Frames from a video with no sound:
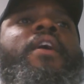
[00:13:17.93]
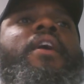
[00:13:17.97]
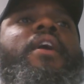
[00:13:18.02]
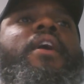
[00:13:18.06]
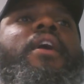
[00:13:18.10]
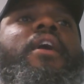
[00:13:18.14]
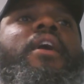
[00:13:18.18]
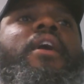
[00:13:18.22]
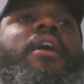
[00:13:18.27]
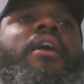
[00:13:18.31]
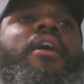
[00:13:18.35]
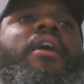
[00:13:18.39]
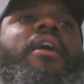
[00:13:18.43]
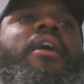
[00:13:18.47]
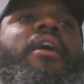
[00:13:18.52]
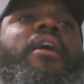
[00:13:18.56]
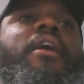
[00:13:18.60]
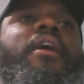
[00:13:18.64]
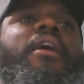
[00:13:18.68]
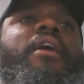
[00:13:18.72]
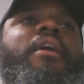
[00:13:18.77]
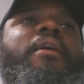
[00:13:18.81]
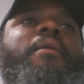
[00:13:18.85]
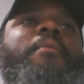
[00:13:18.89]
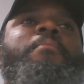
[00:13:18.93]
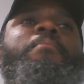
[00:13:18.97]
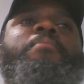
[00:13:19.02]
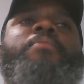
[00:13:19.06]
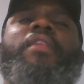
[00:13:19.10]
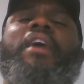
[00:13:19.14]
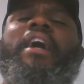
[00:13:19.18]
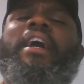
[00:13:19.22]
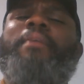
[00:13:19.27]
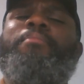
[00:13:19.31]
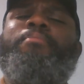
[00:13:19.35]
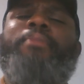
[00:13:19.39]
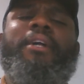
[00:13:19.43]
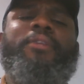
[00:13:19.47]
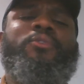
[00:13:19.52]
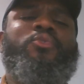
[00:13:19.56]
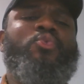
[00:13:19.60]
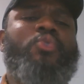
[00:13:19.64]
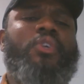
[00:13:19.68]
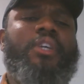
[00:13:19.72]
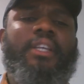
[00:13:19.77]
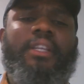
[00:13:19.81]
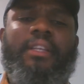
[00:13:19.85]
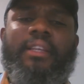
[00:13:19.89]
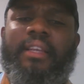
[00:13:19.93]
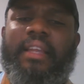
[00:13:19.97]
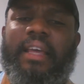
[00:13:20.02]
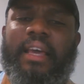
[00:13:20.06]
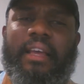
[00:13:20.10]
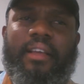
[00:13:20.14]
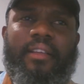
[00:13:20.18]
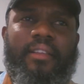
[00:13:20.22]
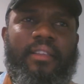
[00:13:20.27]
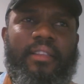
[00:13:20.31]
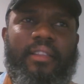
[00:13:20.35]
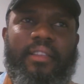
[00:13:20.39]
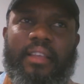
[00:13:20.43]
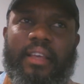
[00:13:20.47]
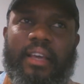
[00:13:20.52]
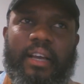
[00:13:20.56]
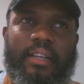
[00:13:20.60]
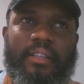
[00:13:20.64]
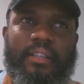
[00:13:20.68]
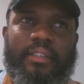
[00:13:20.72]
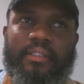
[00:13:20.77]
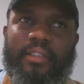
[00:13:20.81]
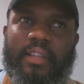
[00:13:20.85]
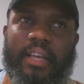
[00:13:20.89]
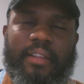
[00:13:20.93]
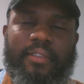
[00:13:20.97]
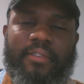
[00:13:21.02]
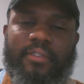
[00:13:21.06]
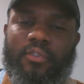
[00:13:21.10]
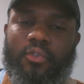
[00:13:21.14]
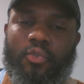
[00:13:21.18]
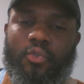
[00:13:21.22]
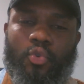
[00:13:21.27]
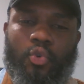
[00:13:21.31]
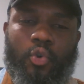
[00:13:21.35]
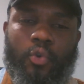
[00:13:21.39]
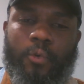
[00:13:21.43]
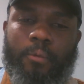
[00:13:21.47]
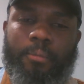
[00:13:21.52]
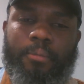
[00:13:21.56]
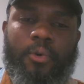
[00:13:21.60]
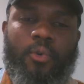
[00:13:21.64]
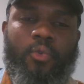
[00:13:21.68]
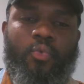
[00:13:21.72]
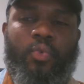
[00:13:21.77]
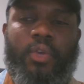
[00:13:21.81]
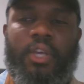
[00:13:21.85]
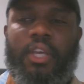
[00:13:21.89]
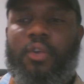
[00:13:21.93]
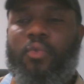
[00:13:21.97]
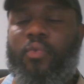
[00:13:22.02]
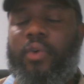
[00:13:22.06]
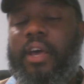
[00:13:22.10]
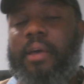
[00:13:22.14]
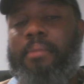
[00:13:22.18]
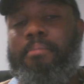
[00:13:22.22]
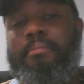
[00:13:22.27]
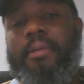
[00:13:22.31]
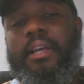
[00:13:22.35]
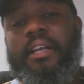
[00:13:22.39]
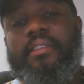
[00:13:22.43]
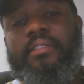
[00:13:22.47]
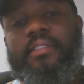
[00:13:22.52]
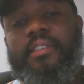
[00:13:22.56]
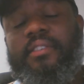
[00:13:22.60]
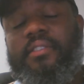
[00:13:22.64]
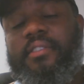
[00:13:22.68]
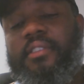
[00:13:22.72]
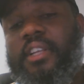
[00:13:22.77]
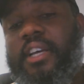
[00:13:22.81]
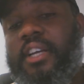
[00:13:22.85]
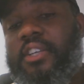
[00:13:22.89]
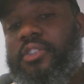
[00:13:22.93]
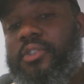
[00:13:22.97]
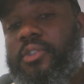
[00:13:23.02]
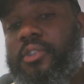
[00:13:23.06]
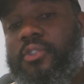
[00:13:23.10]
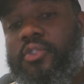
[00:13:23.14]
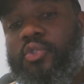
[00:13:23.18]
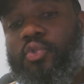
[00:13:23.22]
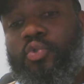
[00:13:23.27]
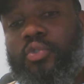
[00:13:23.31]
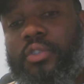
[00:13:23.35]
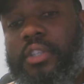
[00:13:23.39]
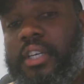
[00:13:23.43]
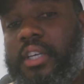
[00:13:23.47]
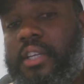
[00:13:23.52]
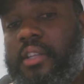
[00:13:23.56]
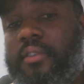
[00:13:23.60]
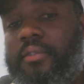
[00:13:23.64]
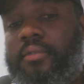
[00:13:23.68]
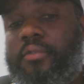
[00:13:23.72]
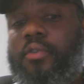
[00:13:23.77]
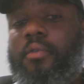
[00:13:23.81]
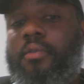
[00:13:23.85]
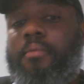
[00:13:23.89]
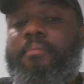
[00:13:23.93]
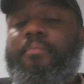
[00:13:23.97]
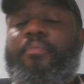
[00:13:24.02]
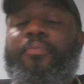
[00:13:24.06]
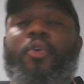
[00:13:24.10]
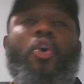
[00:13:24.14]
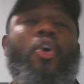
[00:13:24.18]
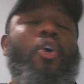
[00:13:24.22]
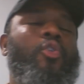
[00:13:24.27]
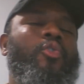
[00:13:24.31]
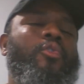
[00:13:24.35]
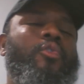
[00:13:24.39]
I partook in the NTU Global Week, where I met international students from all